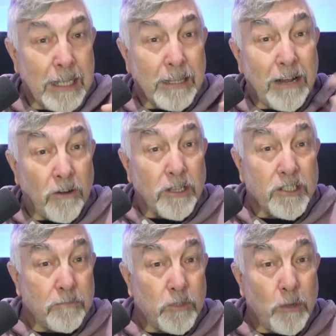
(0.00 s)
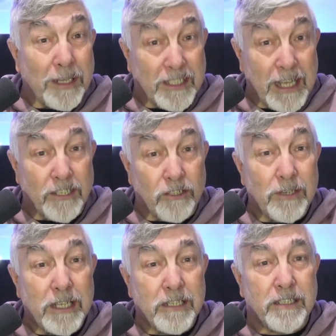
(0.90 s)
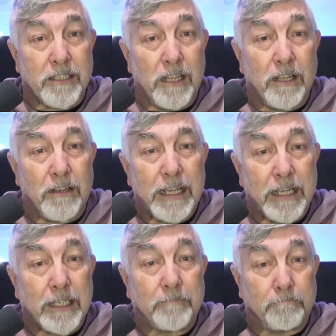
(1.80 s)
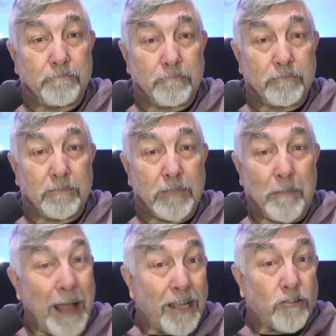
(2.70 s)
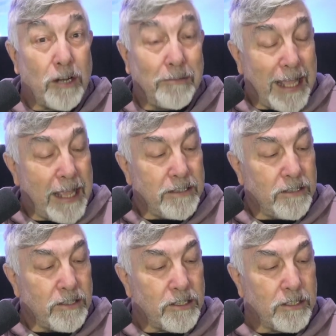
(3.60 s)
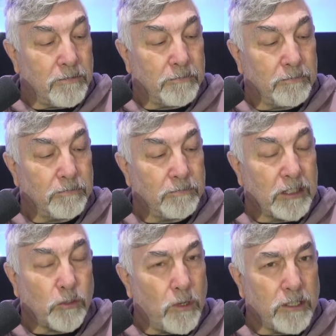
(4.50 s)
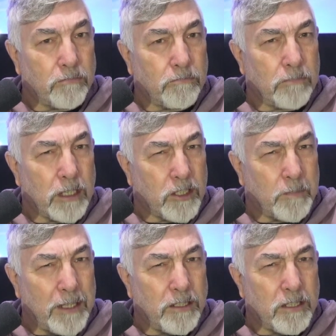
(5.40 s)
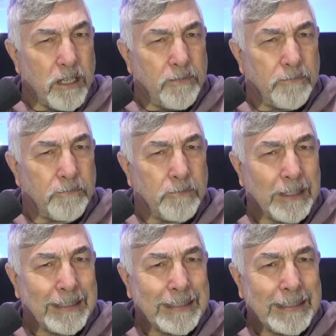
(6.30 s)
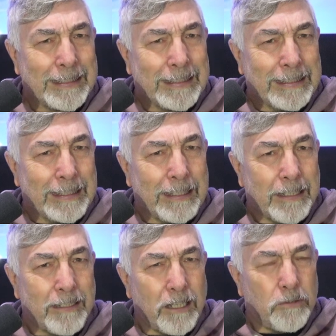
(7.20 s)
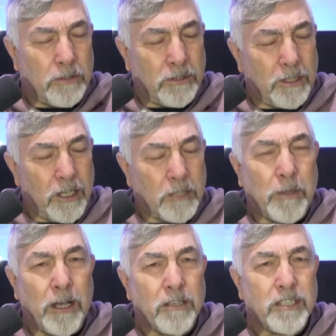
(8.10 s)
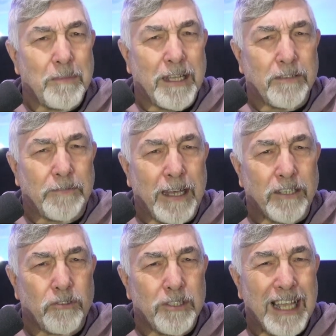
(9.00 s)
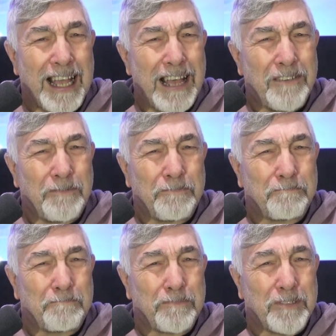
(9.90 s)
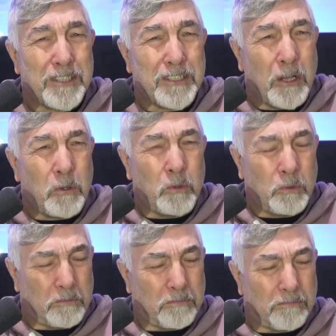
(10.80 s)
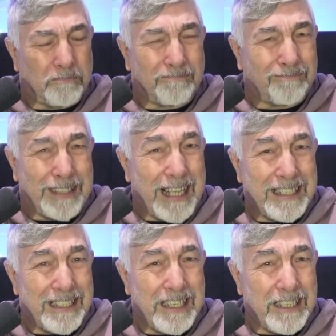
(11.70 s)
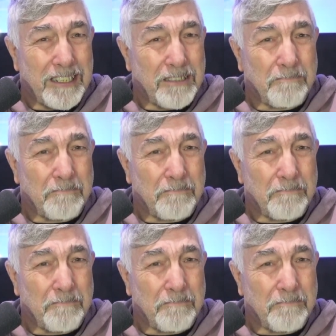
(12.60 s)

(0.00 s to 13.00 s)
There are some new accessories, like a macro lens. It's quite expensive. though third-party manufacturers have sold lenses